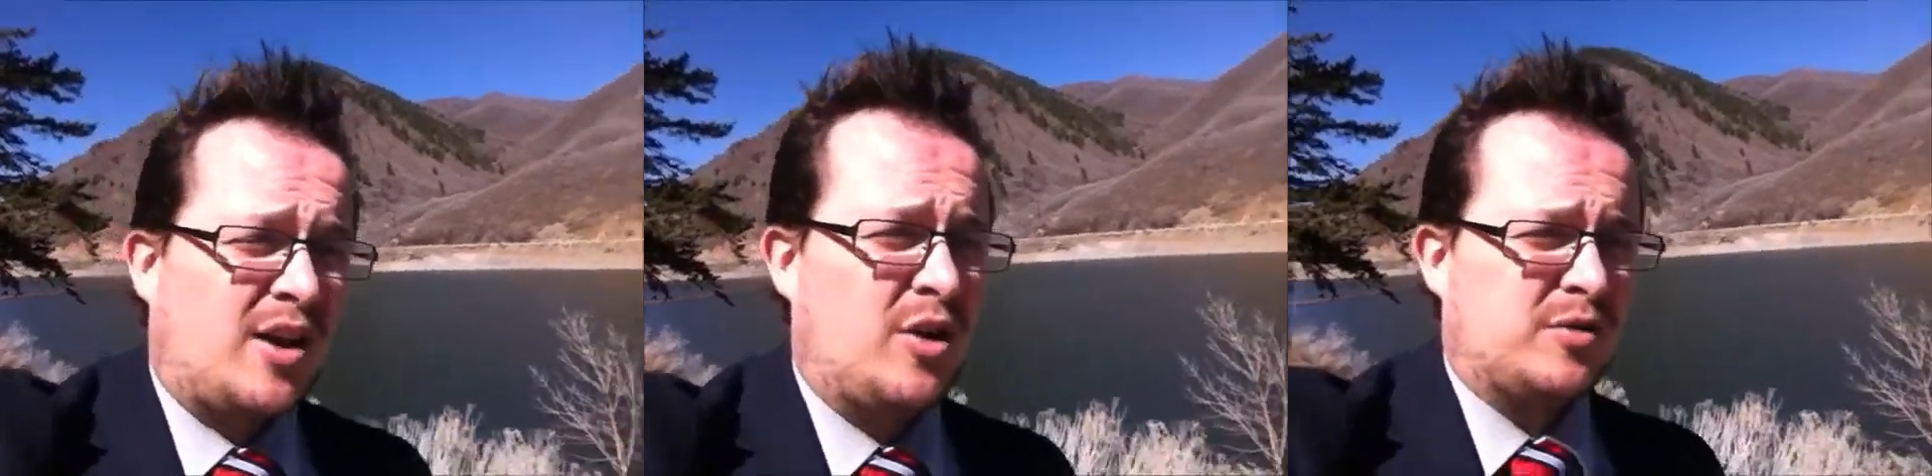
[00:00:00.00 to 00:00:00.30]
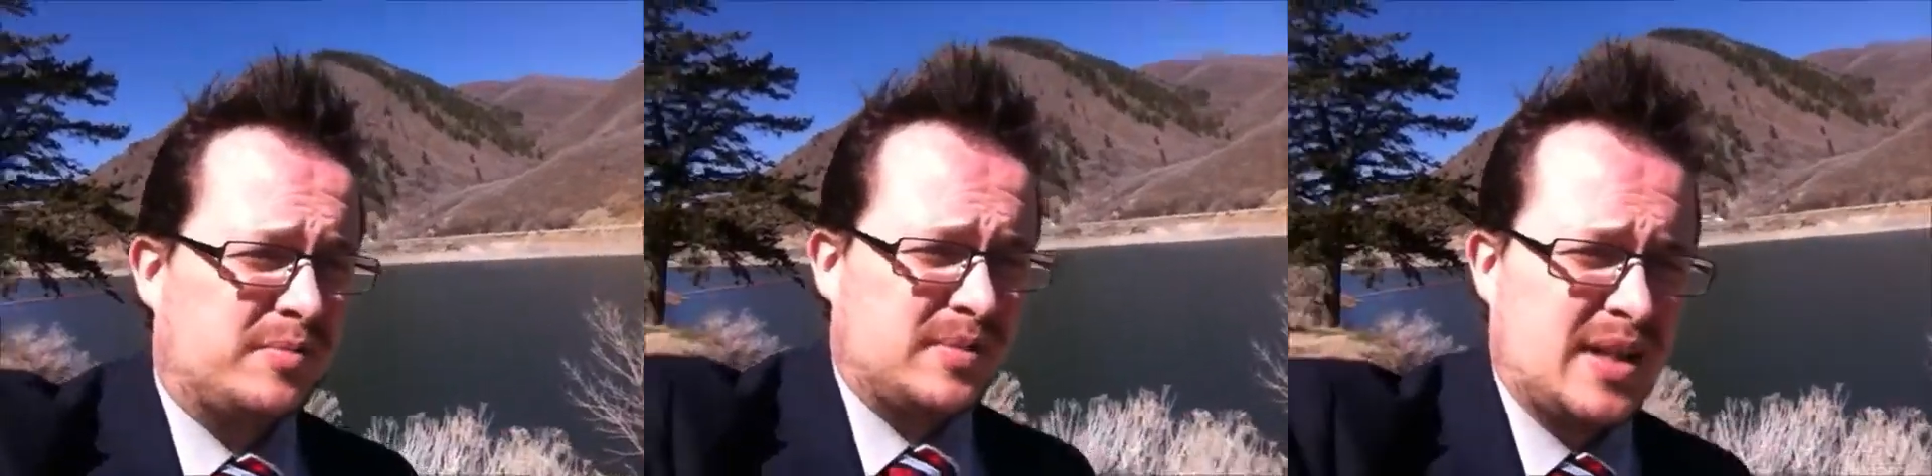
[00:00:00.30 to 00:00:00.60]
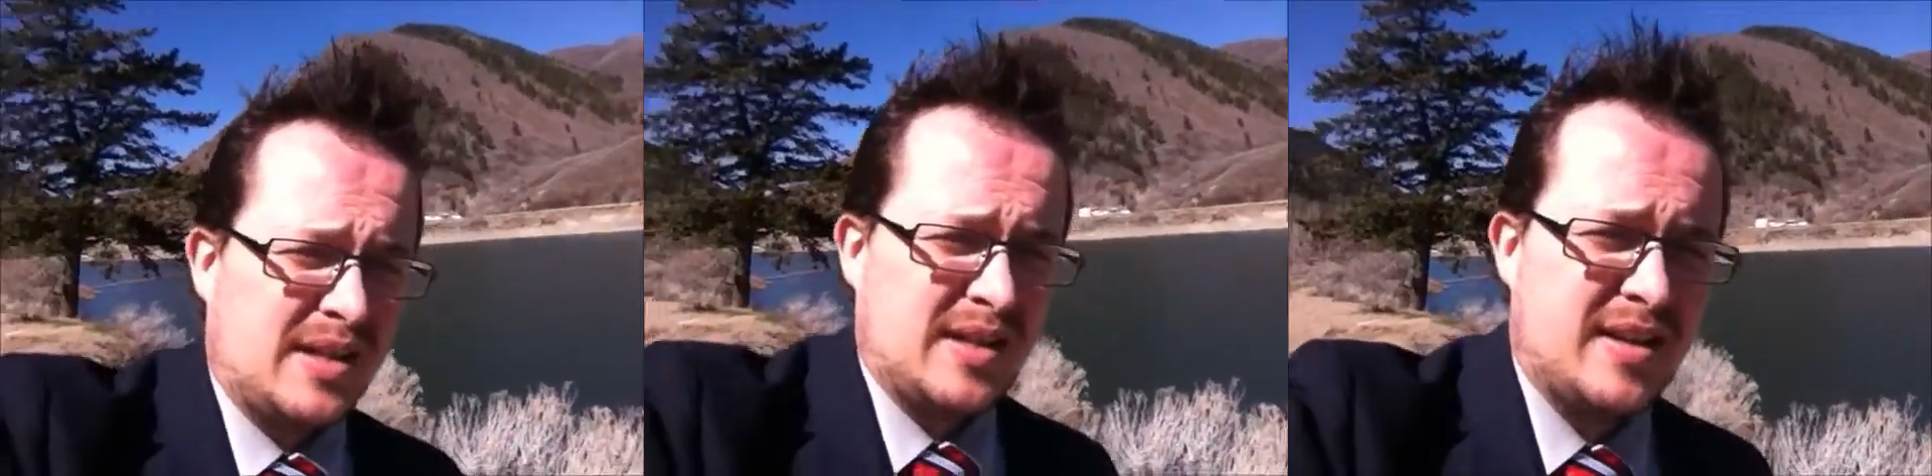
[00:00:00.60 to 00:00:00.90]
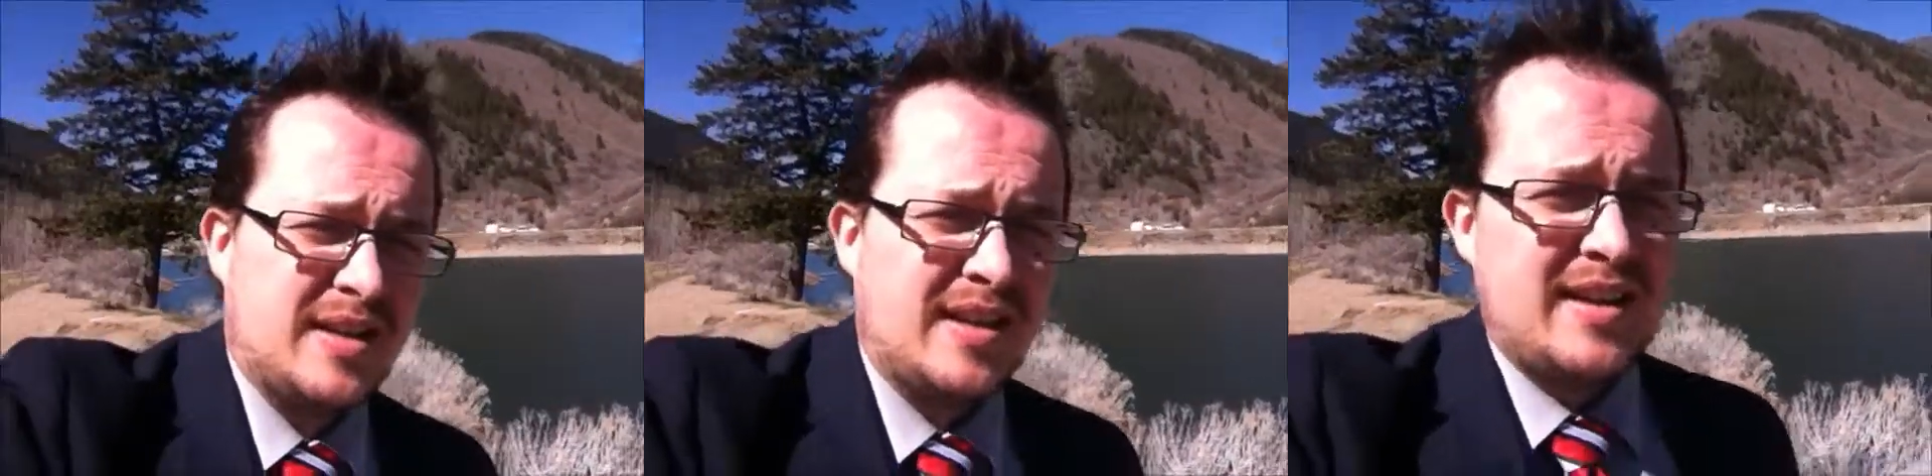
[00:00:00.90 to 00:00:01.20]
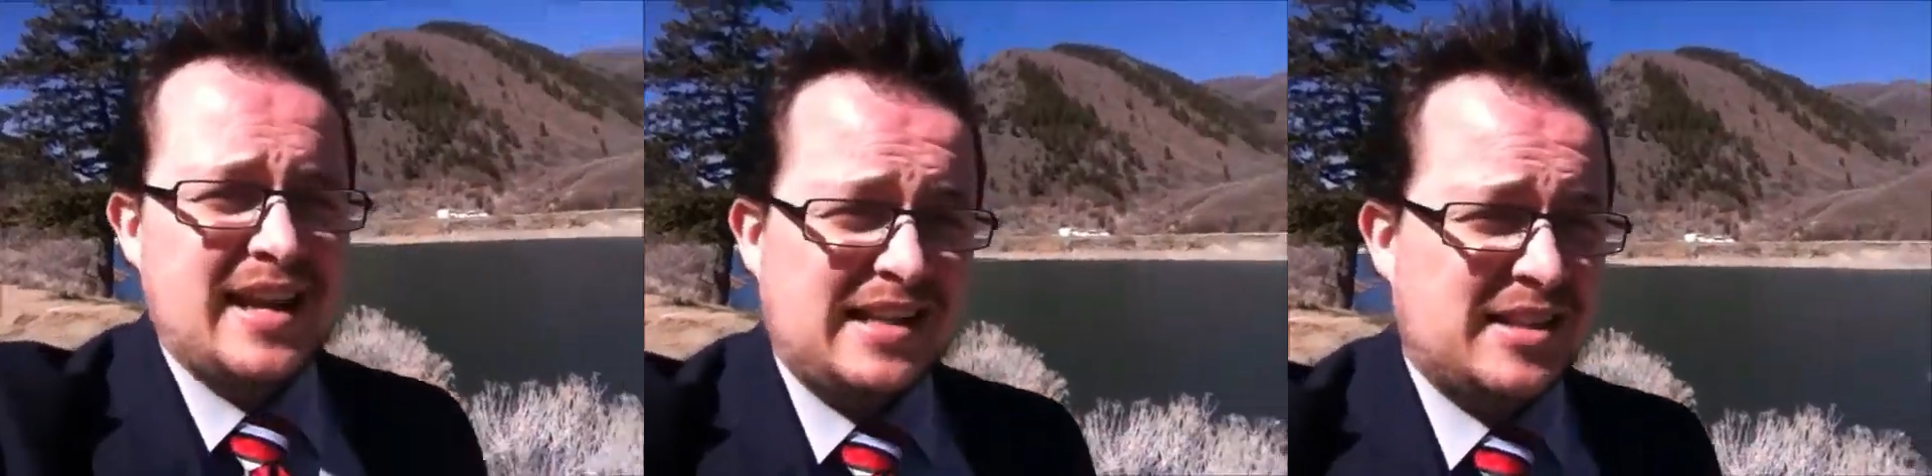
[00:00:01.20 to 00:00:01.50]
home
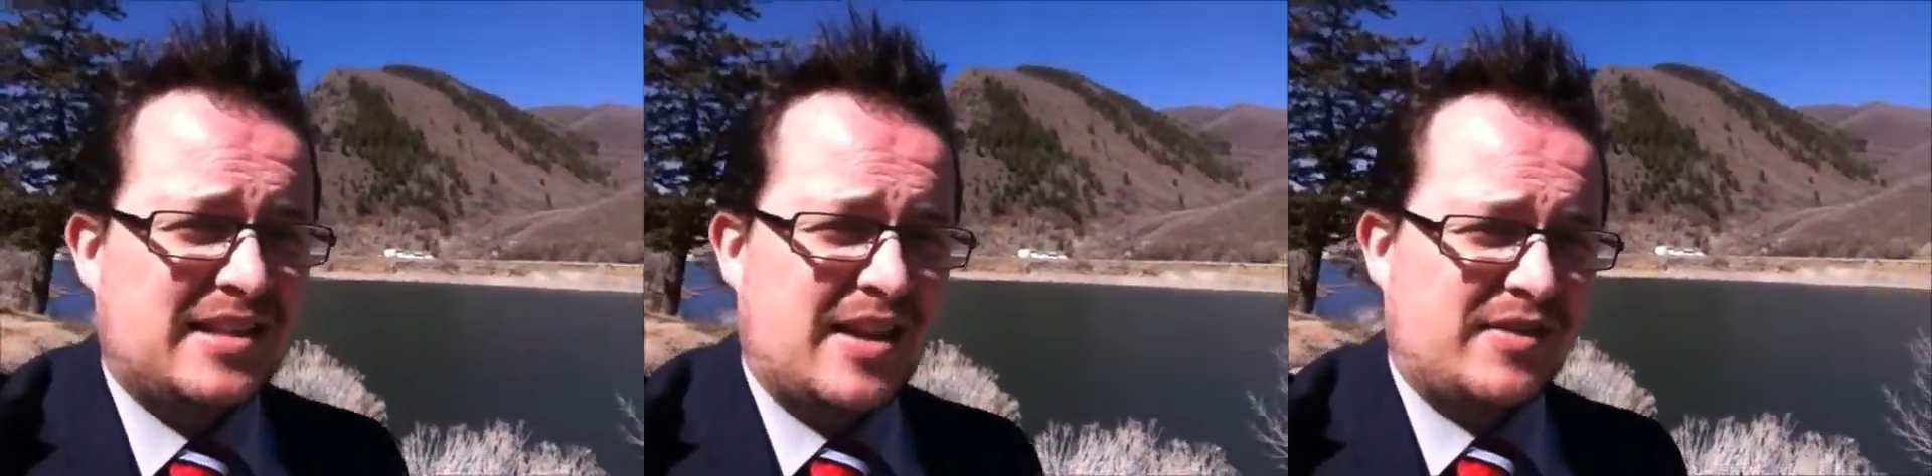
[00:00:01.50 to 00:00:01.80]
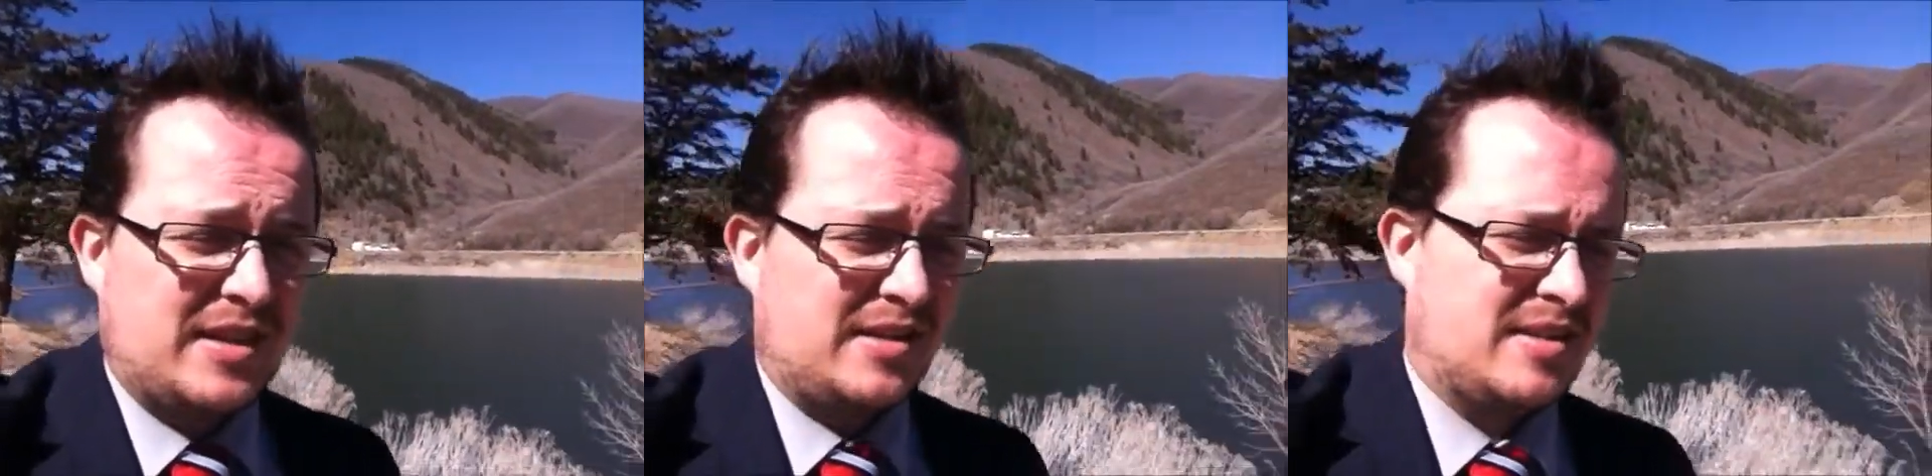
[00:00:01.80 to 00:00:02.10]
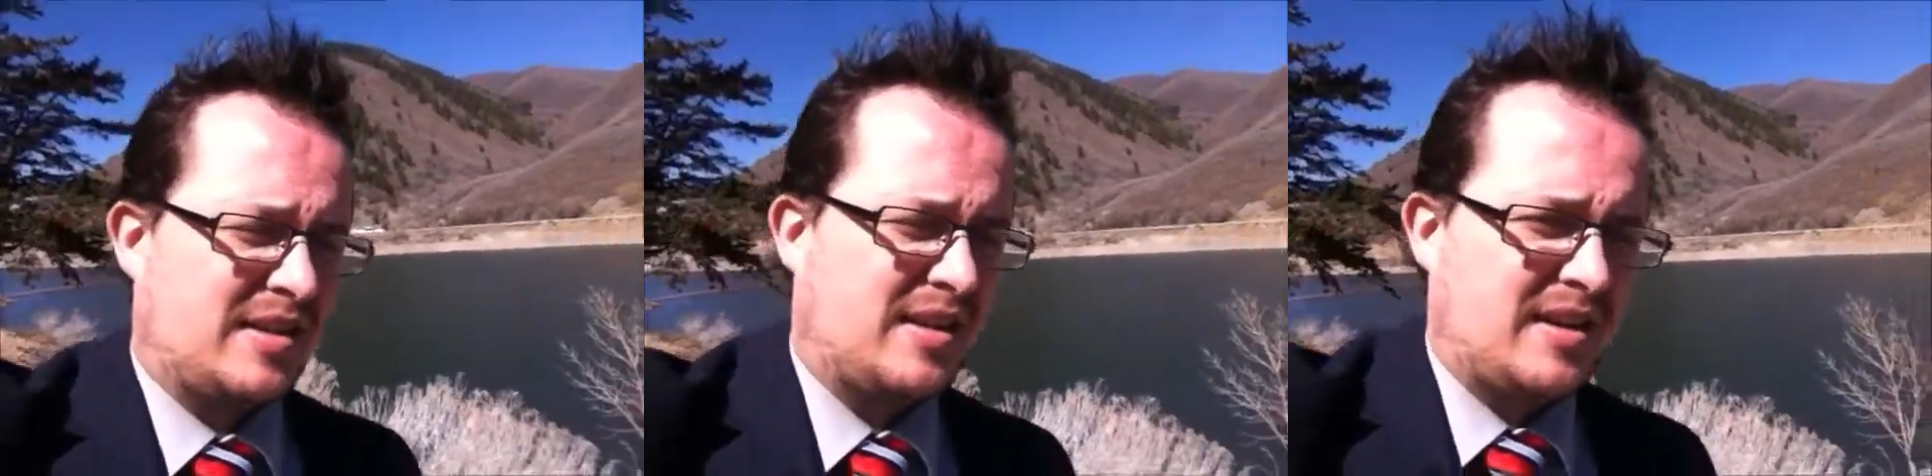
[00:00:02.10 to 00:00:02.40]
in the 70s.